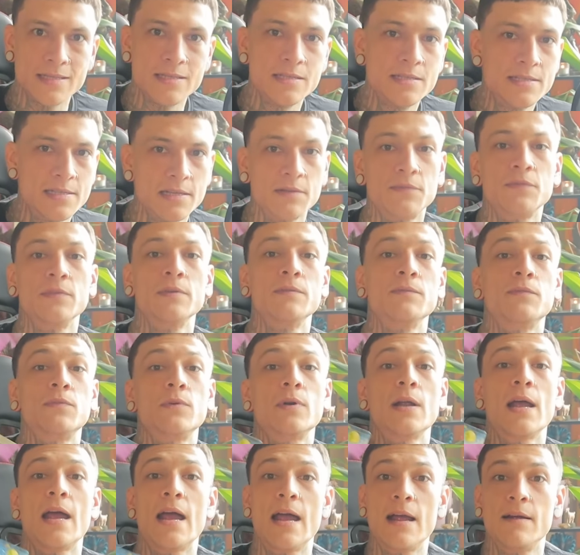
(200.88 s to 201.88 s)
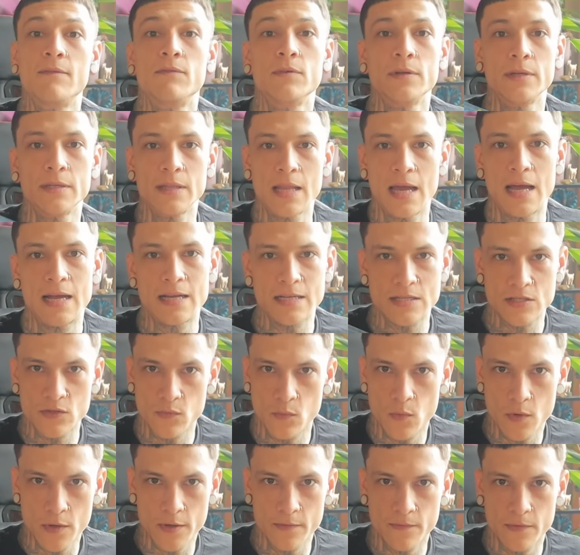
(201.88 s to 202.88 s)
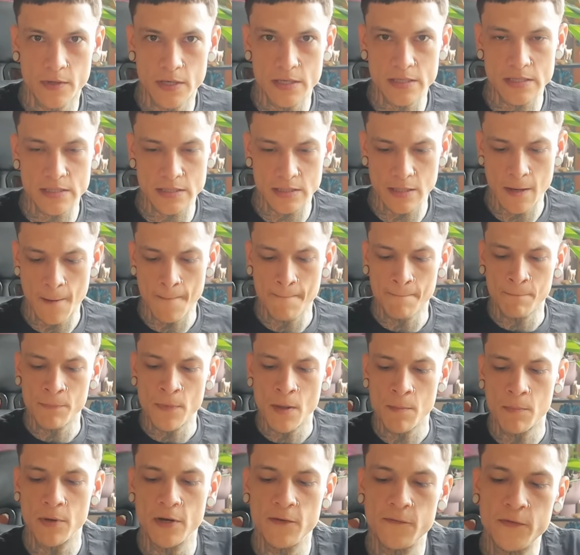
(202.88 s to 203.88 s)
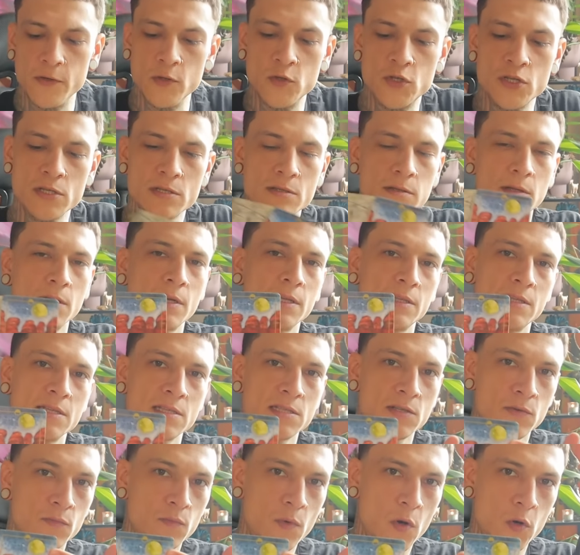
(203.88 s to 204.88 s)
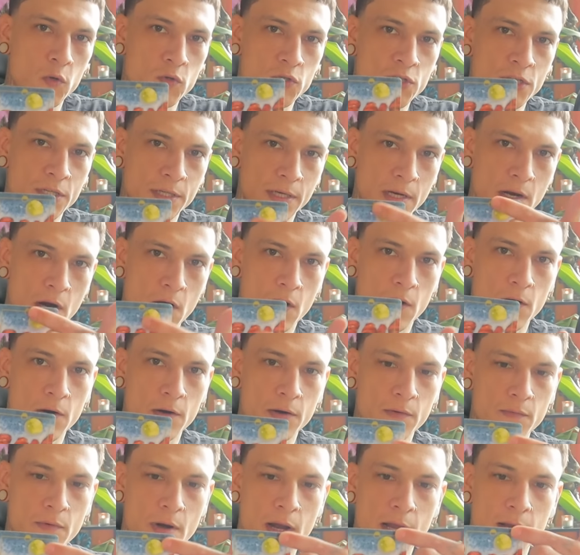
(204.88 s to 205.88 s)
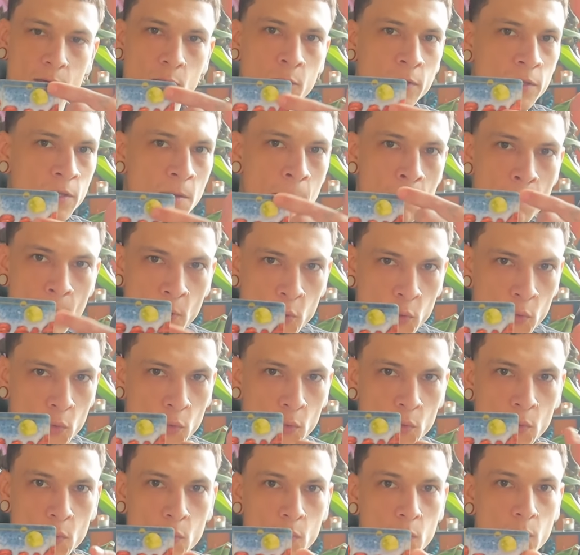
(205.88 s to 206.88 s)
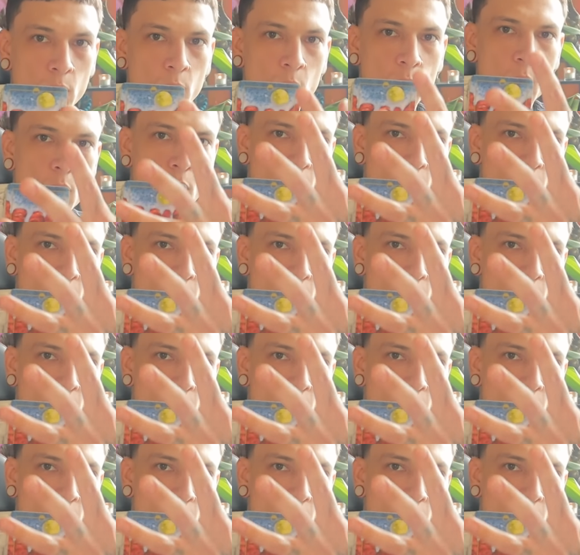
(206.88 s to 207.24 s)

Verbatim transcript: it's different for every last one of us. But if you just look at this erosion card, right, with the moon,